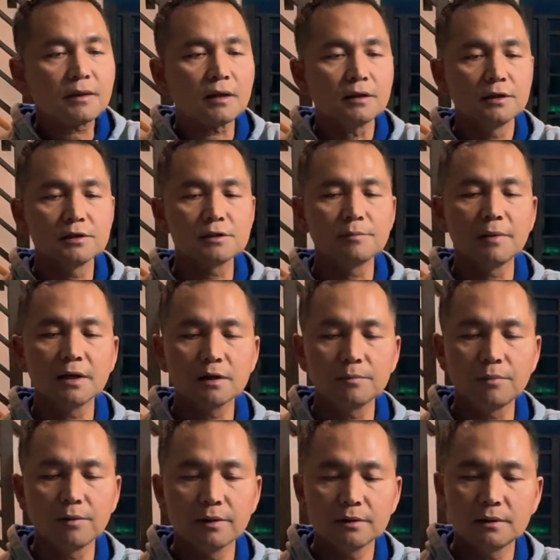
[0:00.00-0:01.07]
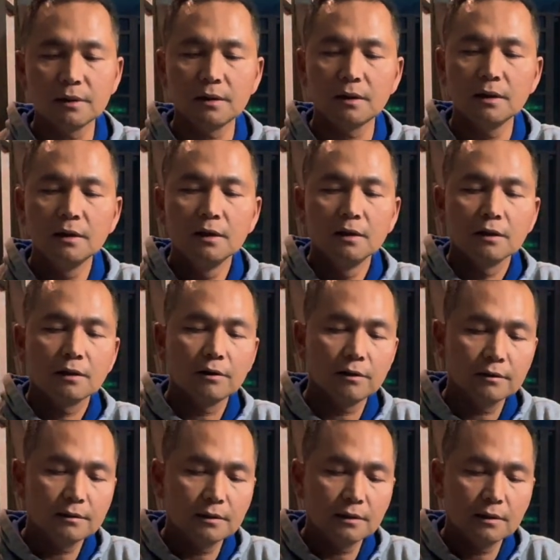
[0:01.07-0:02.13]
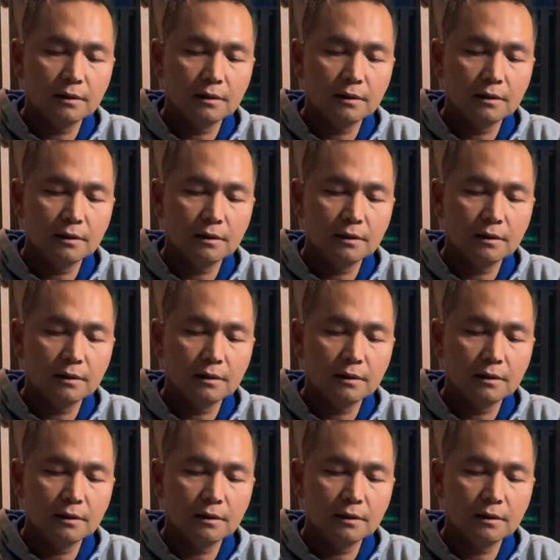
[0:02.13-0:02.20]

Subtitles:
There's a motherboard called